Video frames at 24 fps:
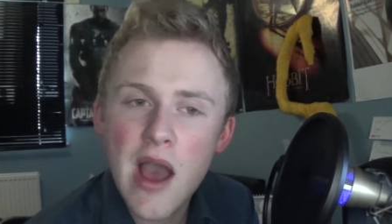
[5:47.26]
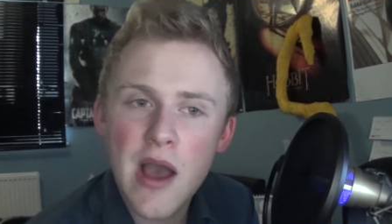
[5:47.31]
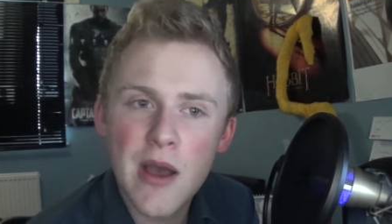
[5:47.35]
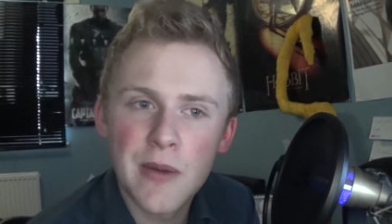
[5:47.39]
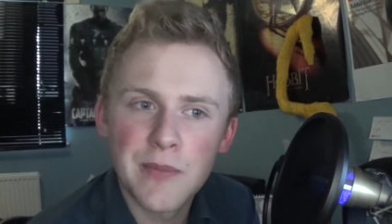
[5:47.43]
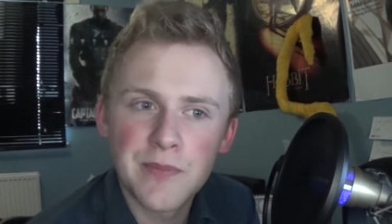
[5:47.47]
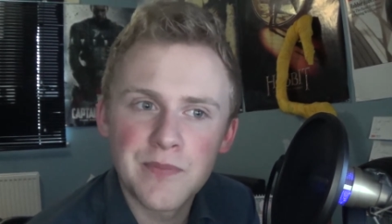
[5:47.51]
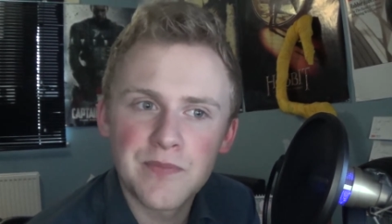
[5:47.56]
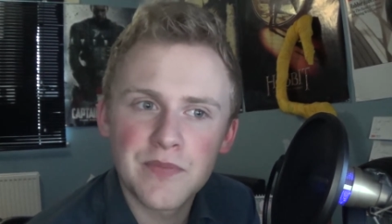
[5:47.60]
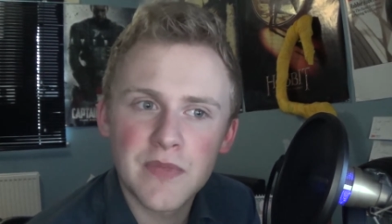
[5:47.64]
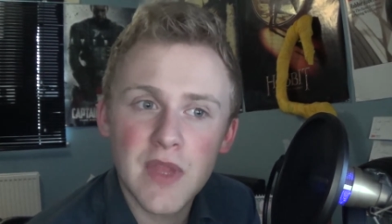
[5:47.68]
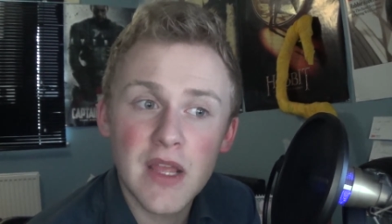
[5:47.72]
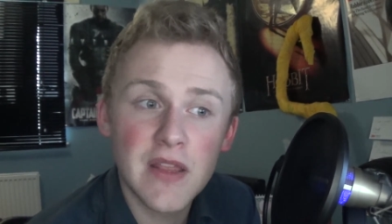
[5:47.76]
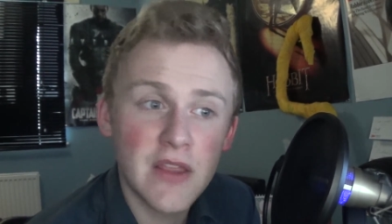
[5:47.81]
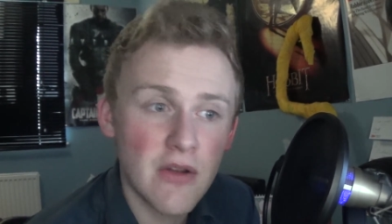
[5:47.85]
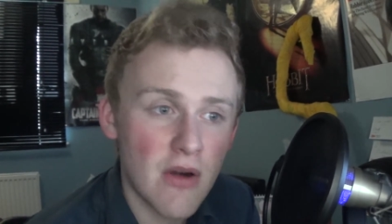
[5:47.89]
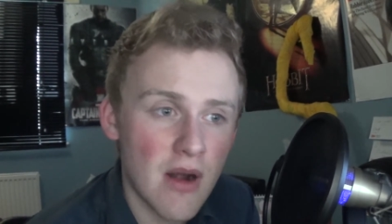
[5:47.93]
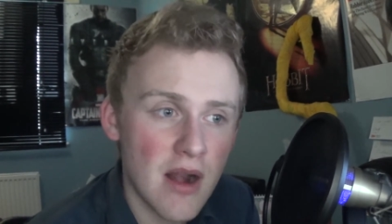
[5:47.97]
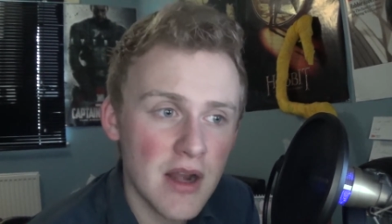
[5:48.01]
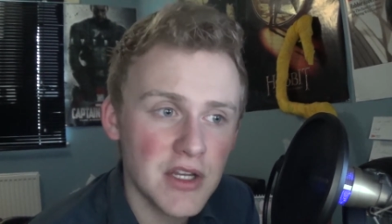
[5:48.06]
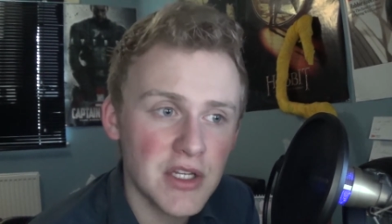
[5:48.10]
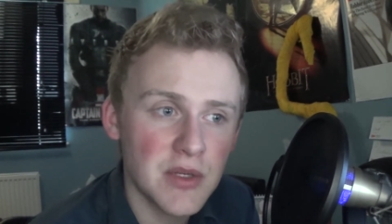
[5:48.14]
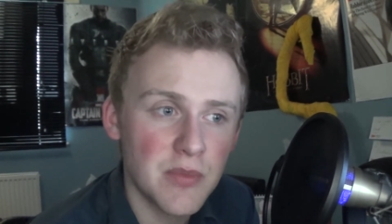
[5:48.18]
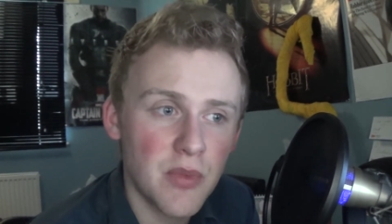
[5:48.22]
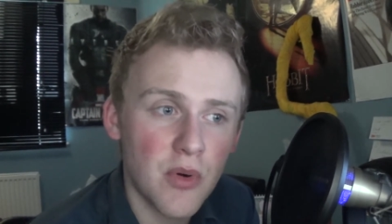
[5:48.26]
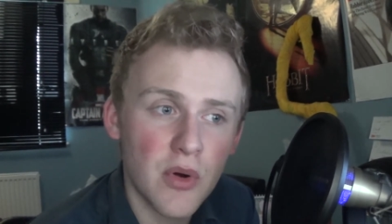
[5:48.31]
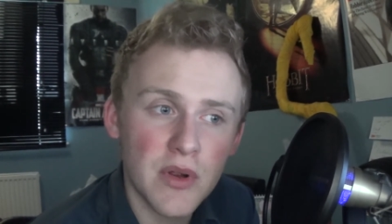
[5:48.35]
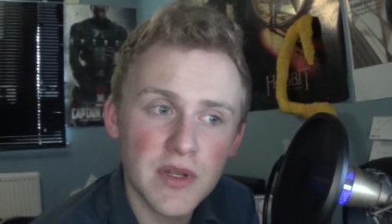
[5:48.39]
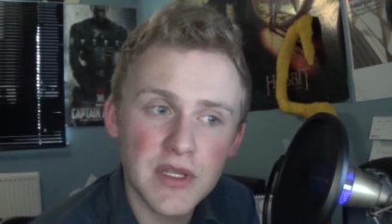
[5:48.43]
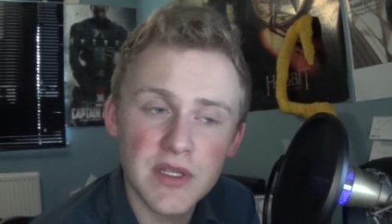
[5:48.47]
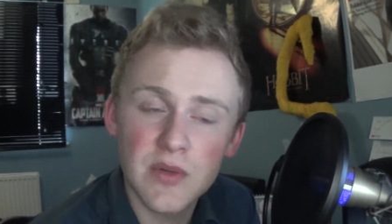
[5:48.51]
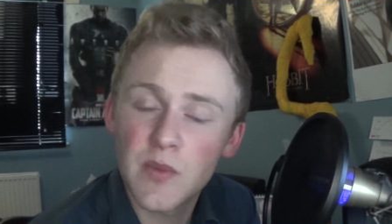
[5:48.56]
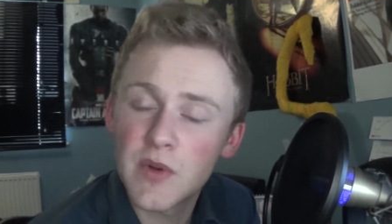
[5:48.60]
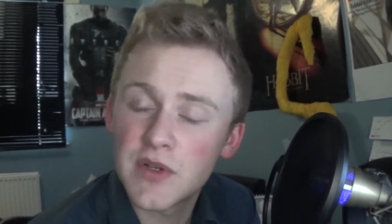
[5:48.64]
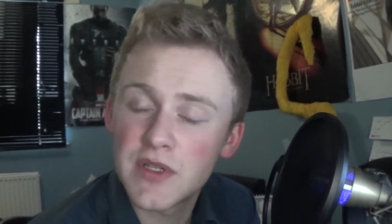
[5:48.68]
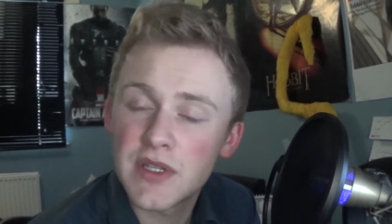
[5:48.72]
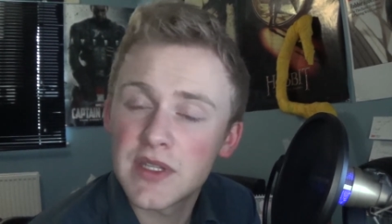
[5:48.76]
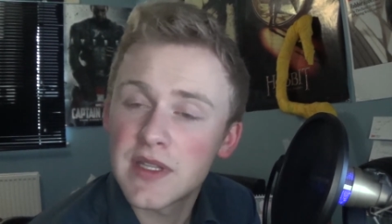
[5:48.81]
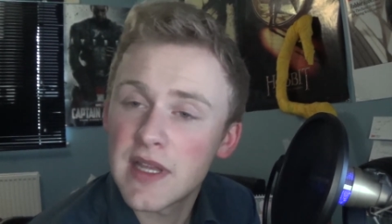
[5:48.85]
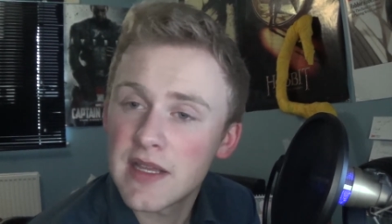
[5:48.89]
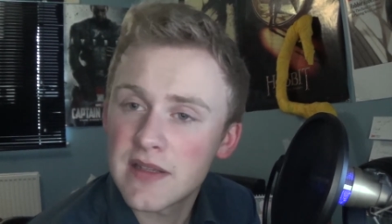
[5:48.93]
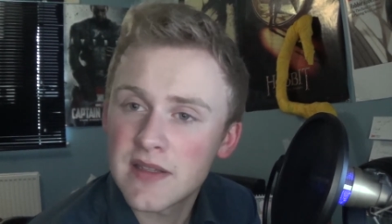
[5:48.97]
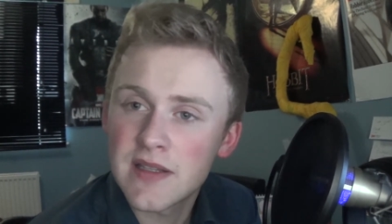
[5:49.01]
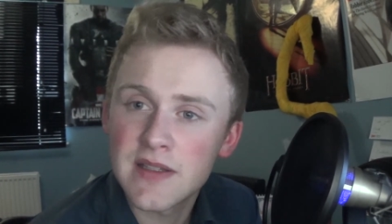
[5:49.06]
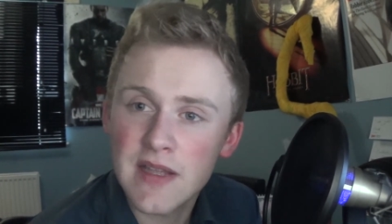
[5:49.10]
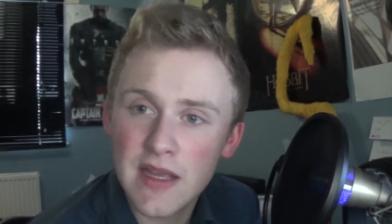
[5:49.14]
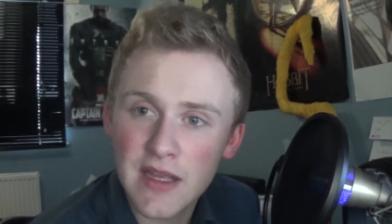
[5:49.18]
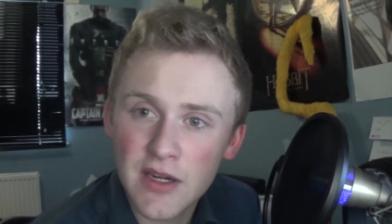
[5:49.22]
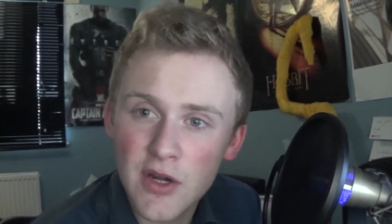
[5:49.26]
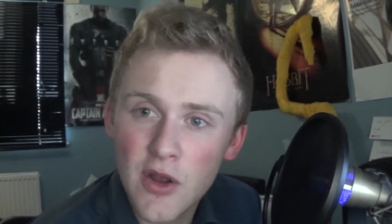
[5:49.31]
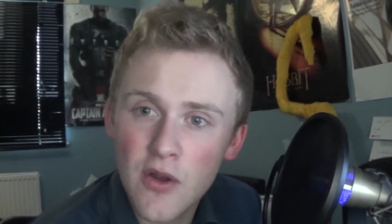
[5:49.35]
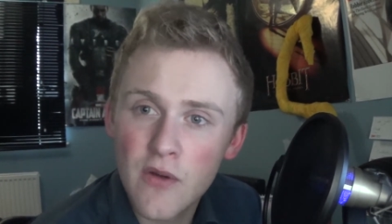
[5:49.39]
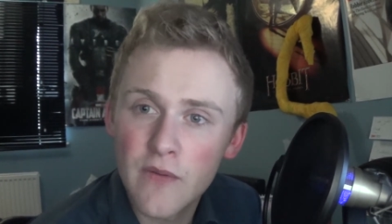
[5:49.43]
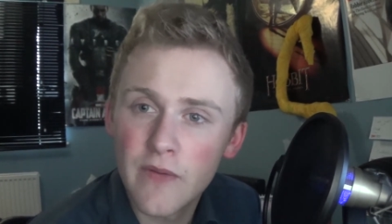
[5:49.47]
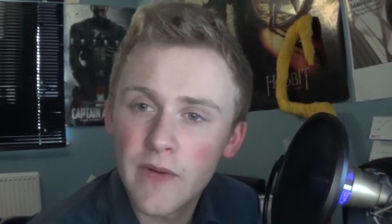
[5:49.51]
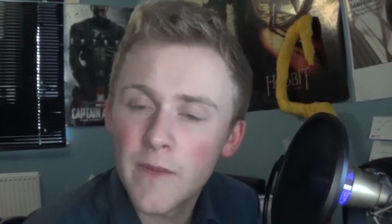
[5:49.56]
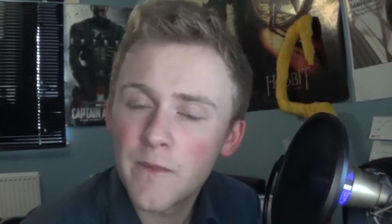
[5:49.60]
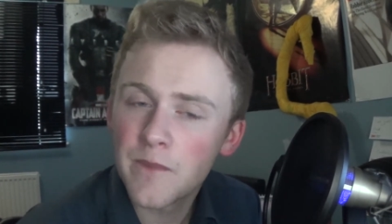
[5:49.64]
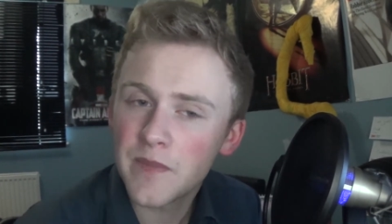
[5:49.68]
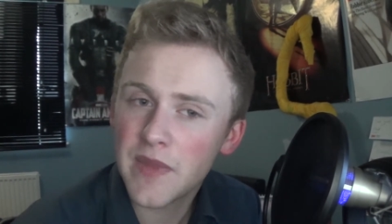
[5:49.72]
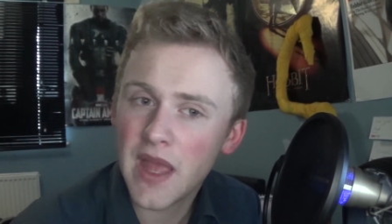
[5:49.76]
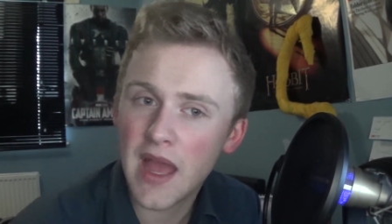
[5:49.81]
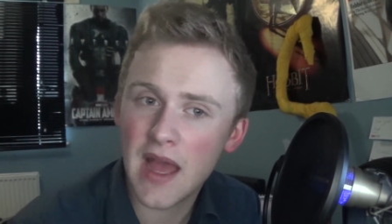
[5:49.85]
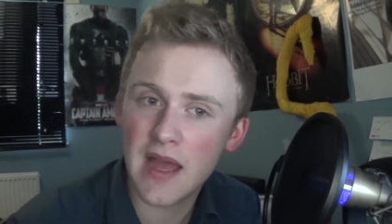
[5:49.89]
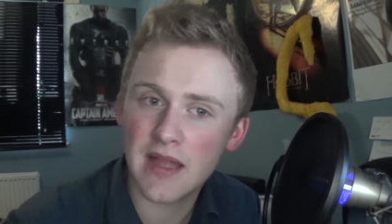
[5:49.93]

um, there are actually points in which the has taken over,